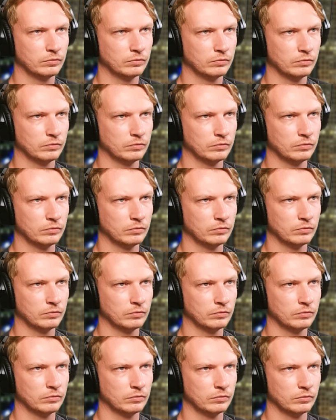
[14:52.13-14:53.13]

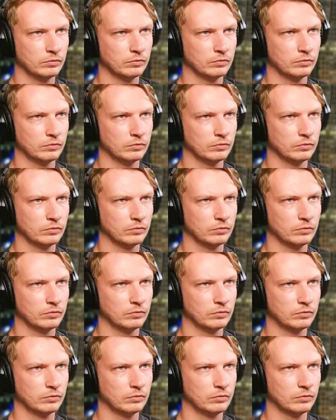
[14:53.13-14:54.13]

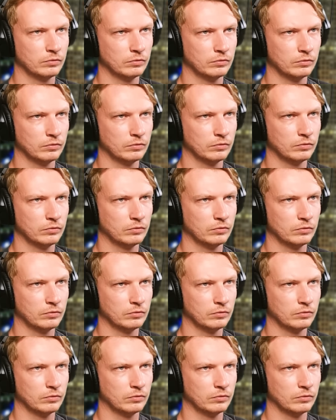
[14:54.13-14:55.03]
(silent)